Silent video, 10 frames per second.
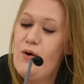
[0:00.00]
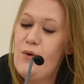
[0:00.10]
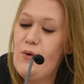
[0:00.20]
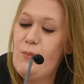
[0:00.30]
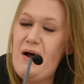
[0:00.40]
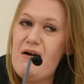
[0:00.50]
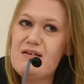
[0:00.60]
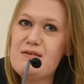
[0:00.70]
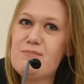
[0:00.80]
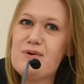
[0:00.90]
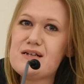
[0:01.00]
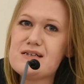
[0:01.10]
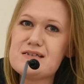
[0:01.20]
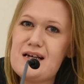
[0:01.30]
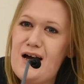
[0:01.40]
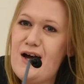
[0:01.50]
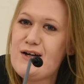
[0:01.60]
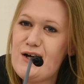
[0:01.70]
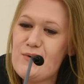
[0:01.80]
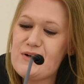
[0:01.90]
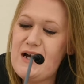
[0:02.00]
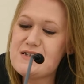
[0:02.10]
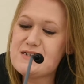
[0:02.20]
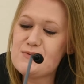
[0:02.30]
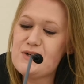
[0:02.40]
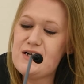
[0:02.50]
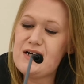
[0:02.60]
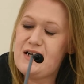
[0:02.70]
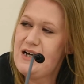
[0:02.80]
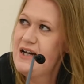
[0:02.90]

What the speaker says: or Paralympians go and get to work,